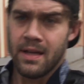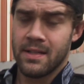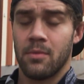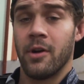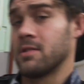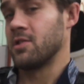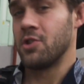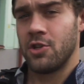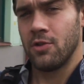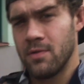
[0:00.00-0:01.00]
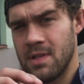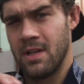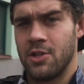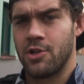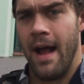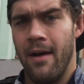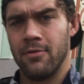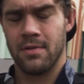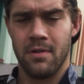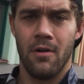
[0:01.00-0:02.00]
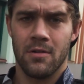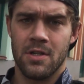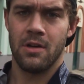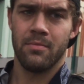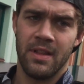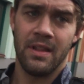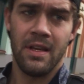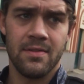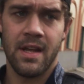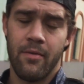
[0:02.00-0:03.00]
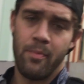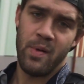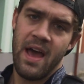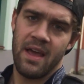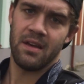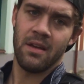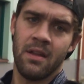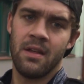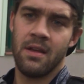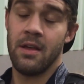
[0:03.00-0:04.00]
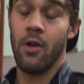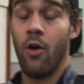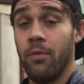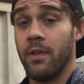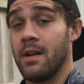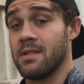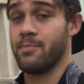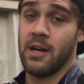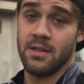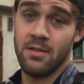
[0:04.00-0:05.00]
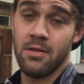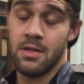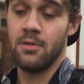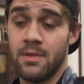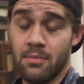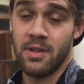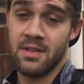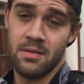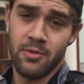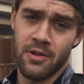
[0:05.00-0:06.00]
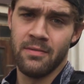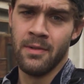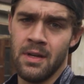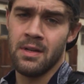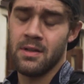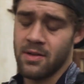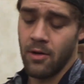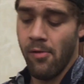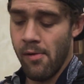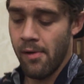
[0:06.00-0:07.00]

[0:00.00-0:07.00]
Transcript: in someone else's shoes that travels long term and lives out of a bag, and hopefully that inspires you to do something similar. So